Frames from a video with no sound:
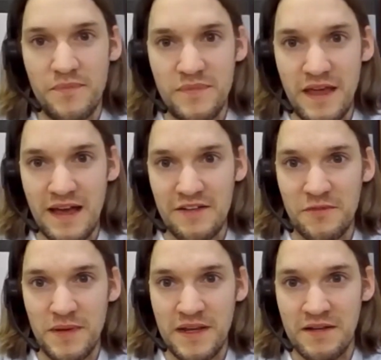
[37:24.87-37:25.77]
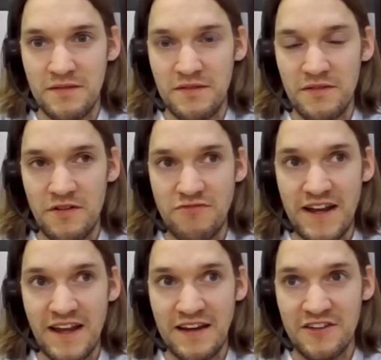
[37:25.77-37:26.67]
there has been a
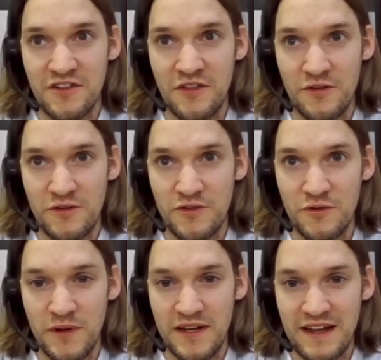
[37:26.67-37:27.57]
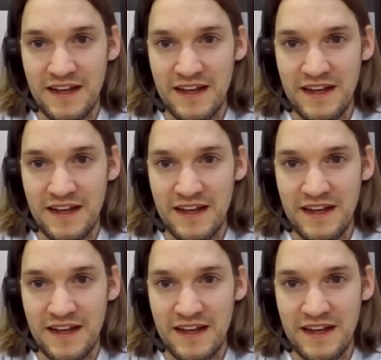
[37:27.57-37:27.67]
recognition that onshore wind